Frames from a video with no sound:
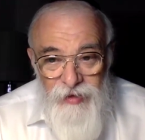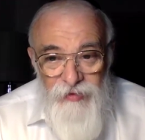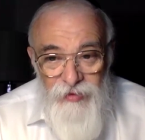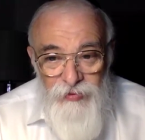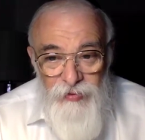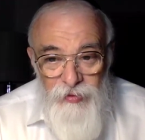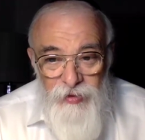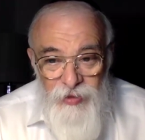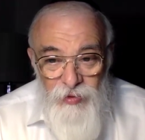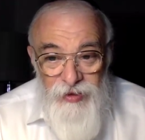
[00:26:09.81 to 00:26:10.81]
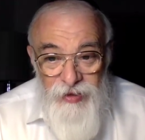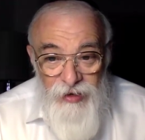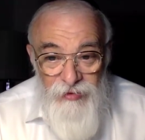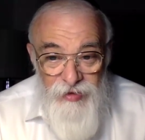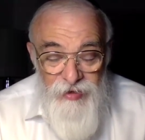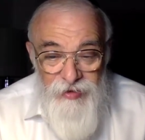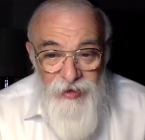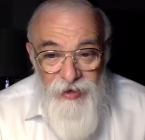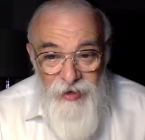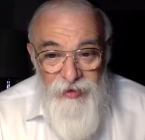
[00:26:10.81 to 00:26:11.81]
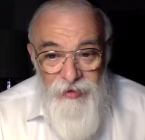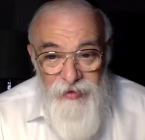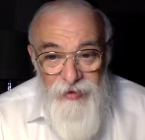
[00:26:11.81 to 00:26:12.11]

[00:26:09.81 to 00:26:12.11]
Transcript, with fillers: of uh, the food is what nourishes the highest.